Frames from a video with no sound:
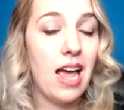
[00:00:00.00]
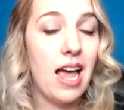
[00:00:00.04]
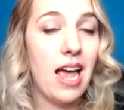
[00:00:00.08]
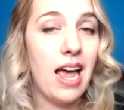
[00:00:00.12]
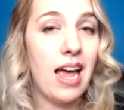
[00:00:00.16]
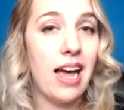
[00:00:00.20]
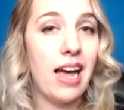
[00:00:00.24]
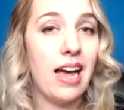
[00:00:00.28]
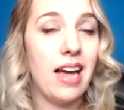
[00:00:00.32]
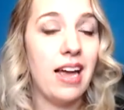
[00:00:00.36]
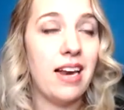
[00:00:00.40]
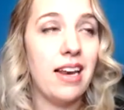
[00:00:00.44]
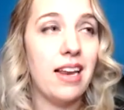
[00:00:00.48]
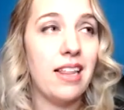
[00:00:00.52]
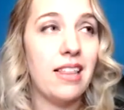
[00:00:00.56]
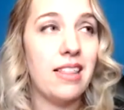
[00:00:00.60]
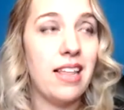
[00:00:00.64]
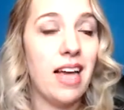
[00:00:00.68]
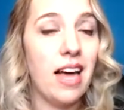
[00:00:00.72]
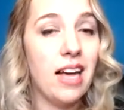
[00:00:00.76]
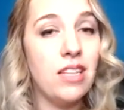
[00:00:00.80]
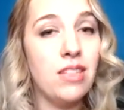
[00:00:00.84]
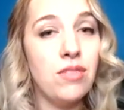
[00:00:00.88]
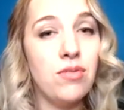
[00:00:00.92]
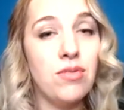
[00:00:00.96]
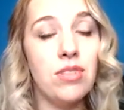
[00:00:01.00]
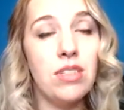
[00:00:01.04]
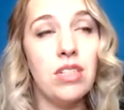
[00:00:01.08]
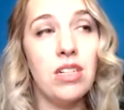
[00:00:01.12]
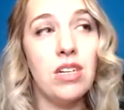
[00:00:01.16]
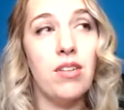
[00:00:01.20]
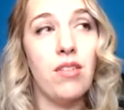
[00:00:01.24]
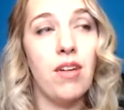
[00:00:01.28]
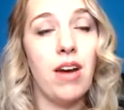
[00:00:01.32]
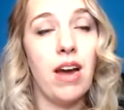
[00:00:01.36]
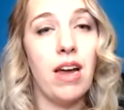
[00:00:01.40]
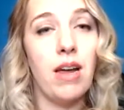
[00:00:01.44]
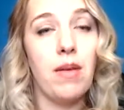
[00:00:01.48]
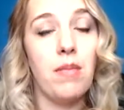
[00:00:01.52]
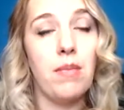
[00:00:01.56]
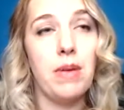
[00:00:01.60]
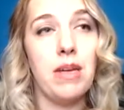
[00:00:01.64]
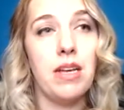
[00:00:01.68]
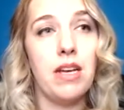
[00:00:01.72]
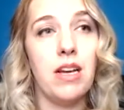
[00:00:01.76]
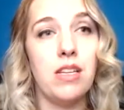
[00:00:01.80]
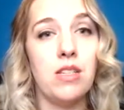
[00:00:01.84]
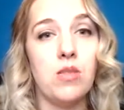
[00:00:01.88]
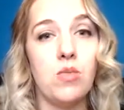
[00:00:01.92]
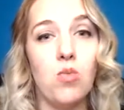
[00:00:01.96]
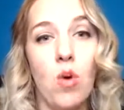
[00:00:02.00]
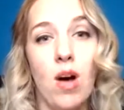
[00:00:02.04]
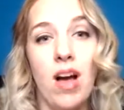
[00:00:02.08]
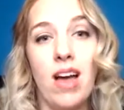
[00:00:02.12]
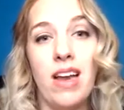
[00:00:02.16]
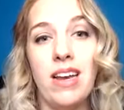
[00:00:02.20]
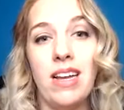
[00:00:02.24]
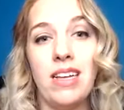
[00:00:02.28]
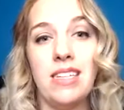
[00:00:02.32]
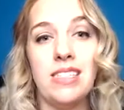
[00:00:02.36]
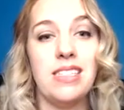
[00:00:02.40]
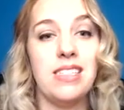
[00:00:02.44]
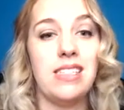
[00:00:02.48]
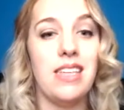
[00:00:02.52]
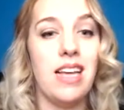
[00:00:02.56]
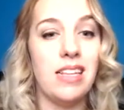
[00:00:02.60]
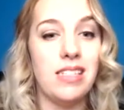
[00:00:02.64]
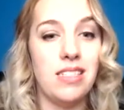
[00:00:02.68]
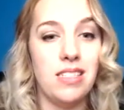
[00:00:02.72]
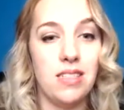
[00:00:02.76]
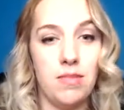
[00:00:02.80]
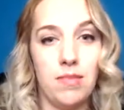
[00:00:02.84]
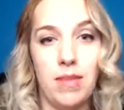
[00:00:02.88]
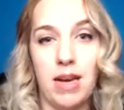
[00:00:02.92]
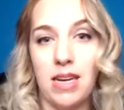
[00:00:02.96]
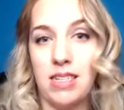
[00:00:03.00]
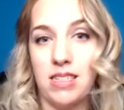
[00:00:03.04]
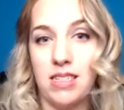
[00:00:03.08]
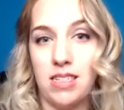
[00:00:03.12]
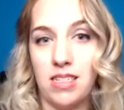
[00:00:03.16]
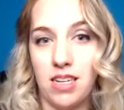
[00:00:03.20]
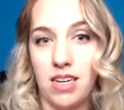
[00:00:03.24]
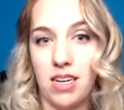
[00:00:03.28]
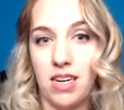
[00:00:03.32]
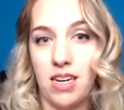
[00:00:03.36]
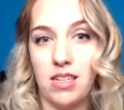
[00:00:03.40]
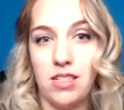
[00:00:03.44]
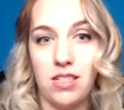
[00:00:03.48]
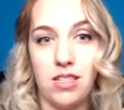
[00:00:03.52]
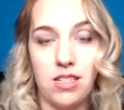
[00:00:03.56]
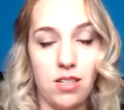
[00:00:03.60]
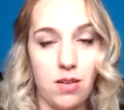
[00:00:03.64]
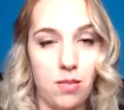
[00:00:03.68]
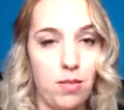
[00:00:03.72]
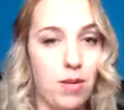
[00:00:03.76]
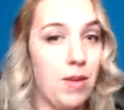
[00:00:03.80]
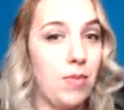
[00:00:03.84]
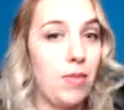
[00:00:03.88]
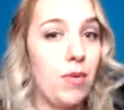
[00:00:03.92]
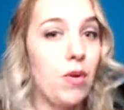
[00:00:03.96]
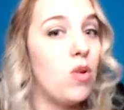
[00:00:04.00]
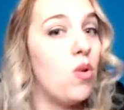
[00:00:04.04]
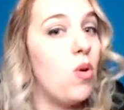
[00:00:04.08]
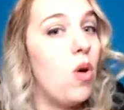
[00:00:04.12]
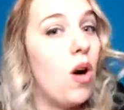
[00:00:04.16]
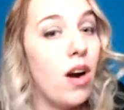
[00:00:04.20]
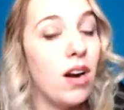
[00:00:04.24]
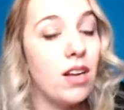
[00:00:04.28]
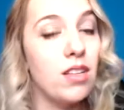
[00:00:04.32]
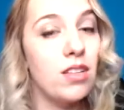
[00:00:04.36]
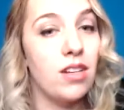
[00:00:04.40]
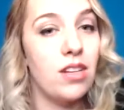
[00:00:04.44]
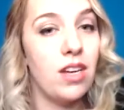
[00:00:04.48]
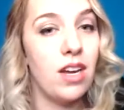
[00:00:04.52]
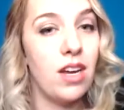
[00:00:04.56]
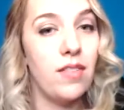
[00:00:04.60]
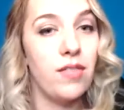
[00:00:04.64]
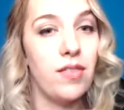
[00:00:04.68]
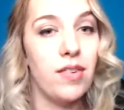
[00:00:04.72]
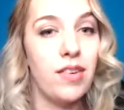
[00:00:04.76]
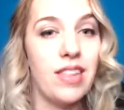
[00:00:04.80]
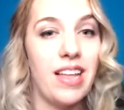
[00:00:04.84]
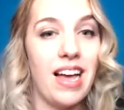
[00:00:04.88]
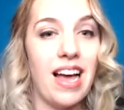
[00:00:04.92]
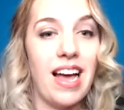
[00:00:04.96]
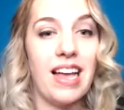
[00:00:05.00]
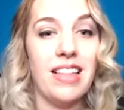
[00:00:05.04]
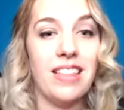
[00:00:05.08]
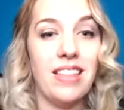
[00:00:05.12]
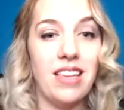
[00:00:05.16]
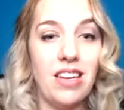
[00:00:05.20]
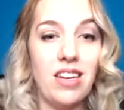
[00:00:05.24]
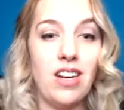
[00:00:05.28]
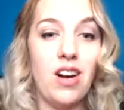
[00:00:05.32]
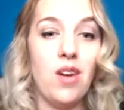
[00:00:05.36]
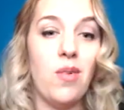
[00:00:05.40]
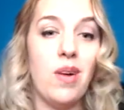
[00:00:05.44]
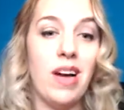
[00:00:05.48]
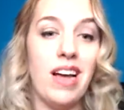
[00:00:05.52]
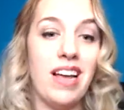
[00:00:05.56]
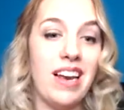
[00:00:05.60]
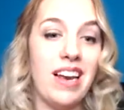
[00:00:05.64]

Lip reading: And that's really great because, one, it sends a message to people who are looking for that, you know what,